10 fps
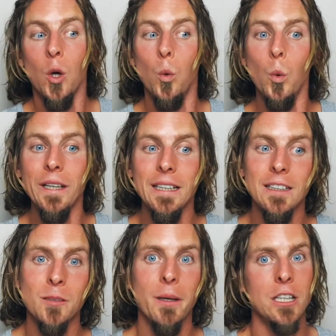we
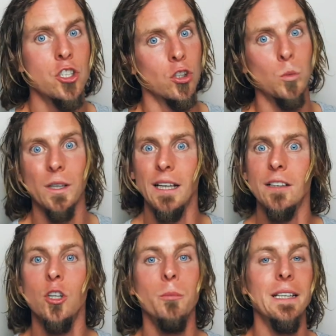need to make sure we're
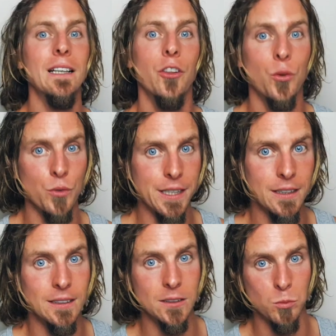getting
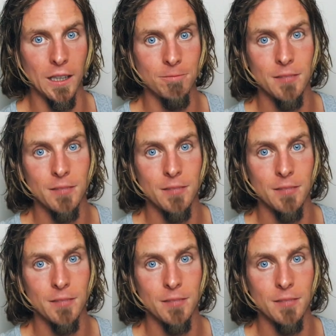omega-3 as well.